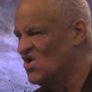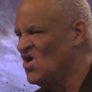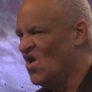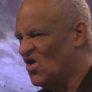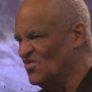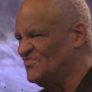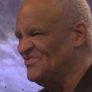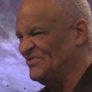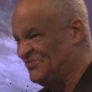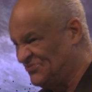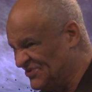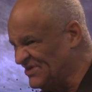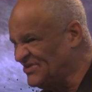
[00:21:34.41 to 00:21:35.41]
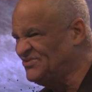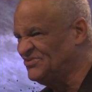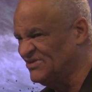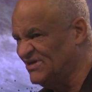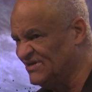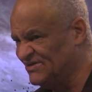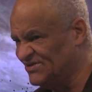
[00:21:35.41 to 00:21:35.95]
over six
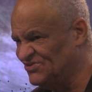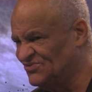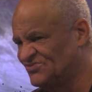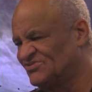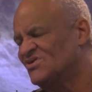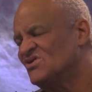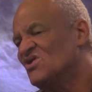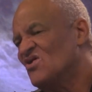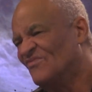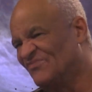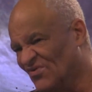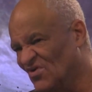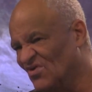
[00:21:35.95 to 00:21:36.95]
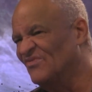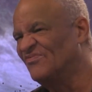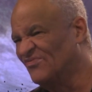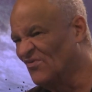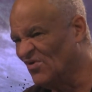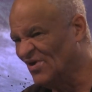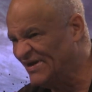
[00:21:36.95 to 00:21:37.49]
years for a four
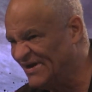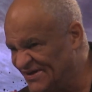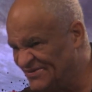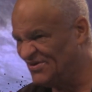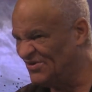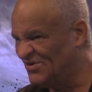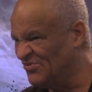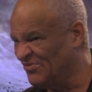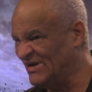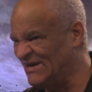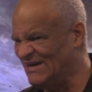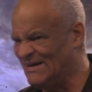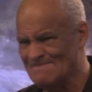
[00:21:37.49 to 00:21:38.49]
year degree,